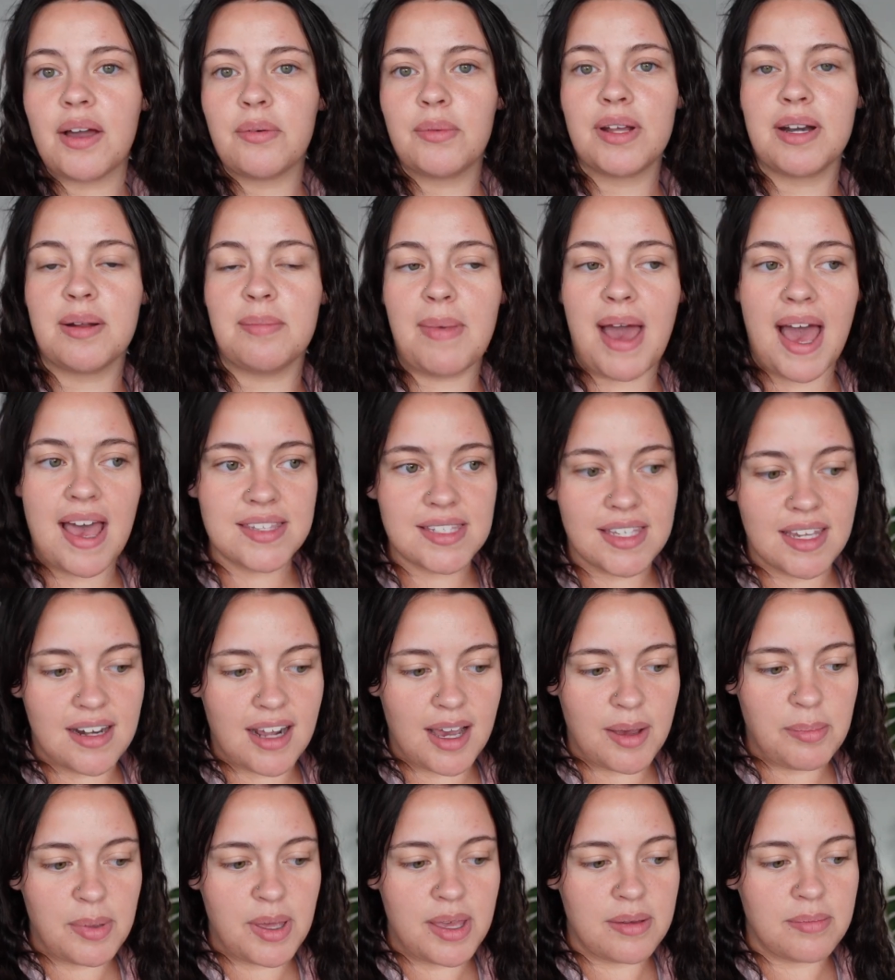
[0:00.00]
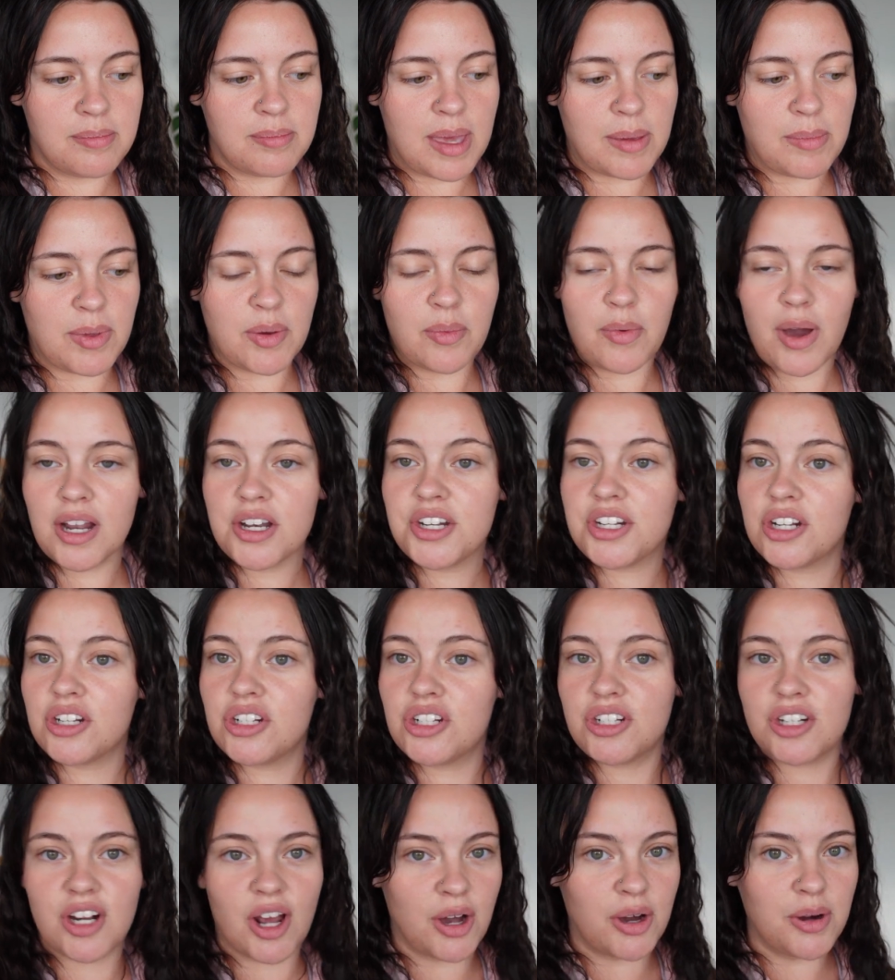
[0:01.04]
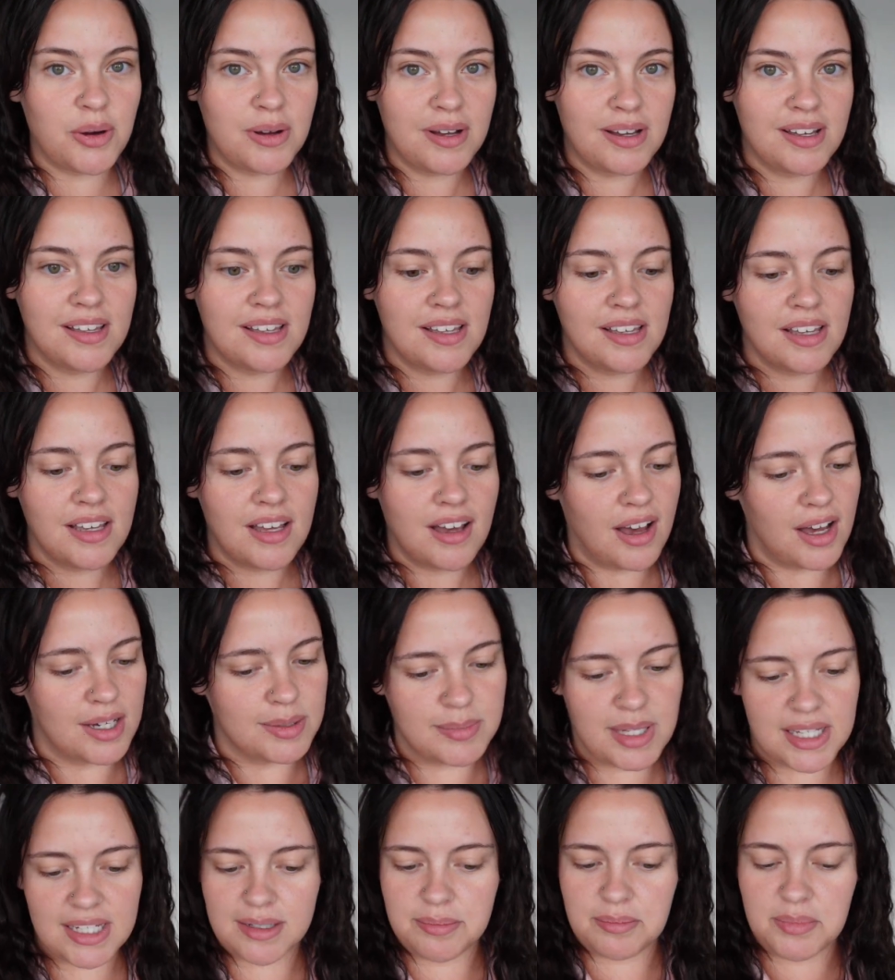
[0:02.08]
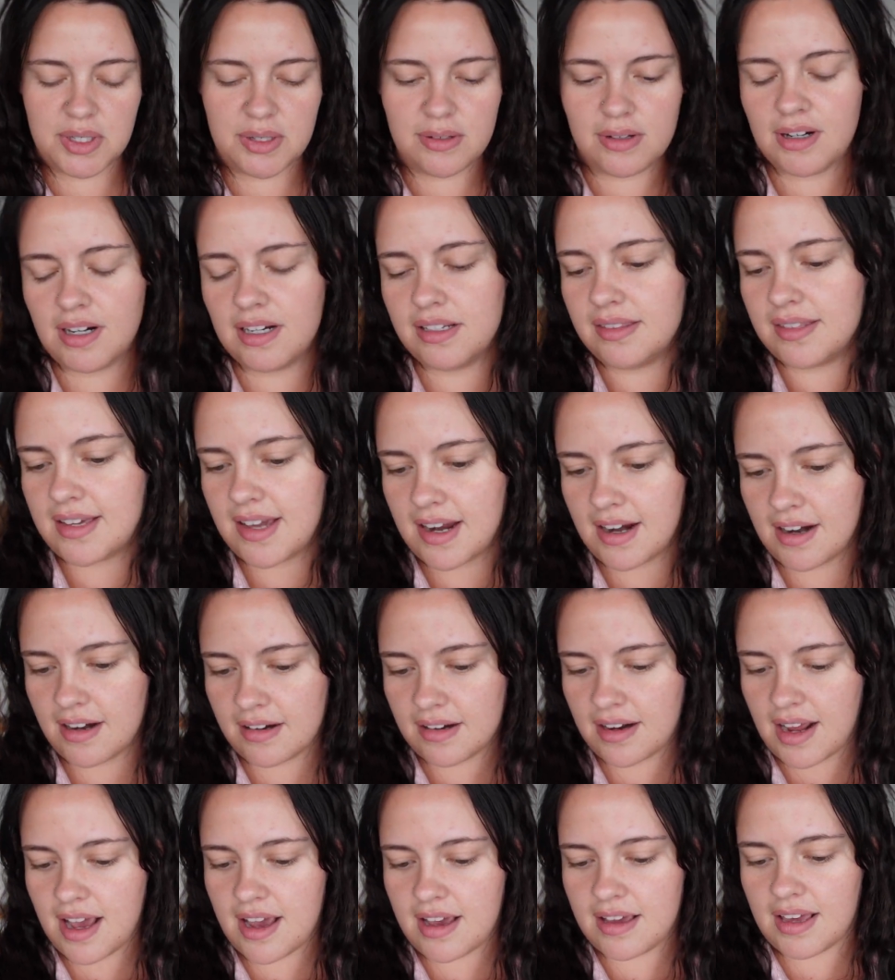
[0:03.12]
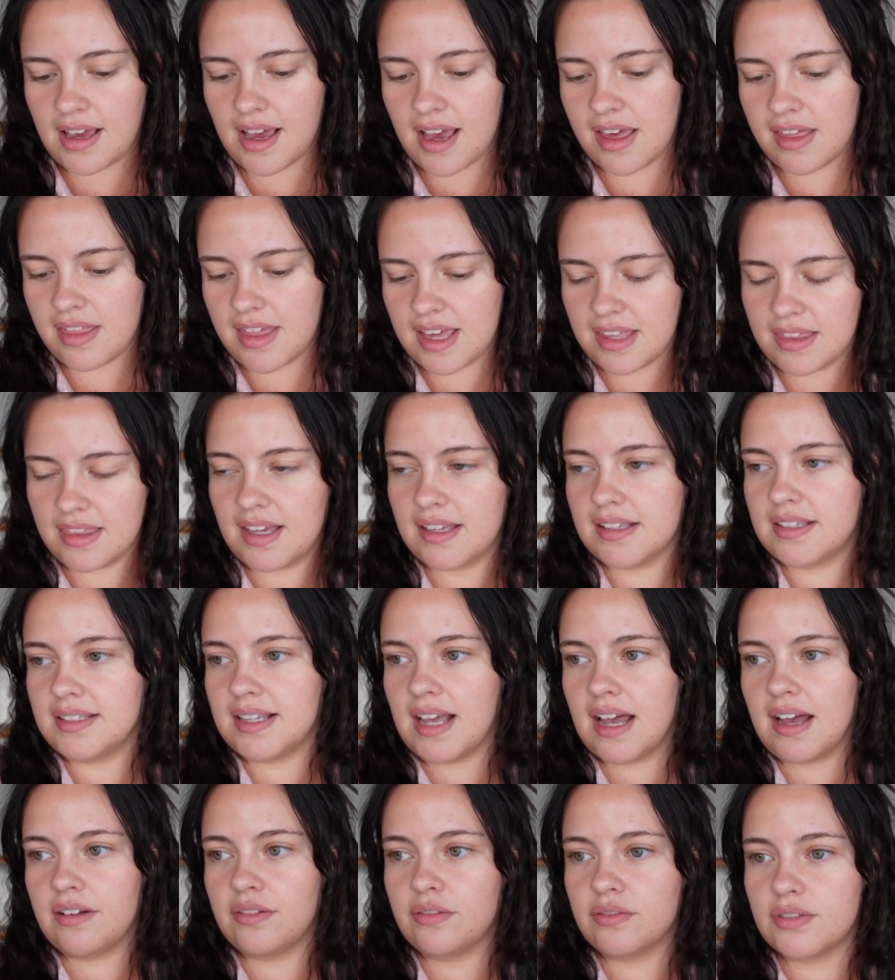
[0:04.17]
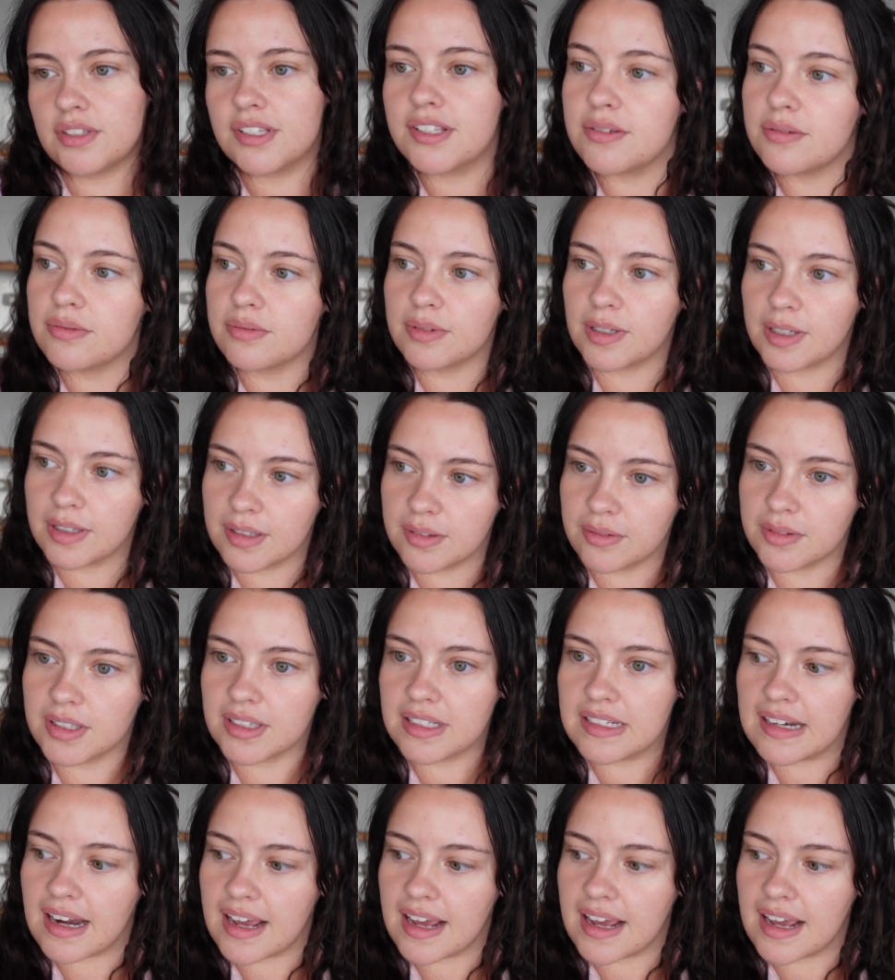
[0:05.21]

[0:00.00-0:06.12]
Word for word: I want to mask it up, maybe watch a show on my computer in there. I think that sounds really, really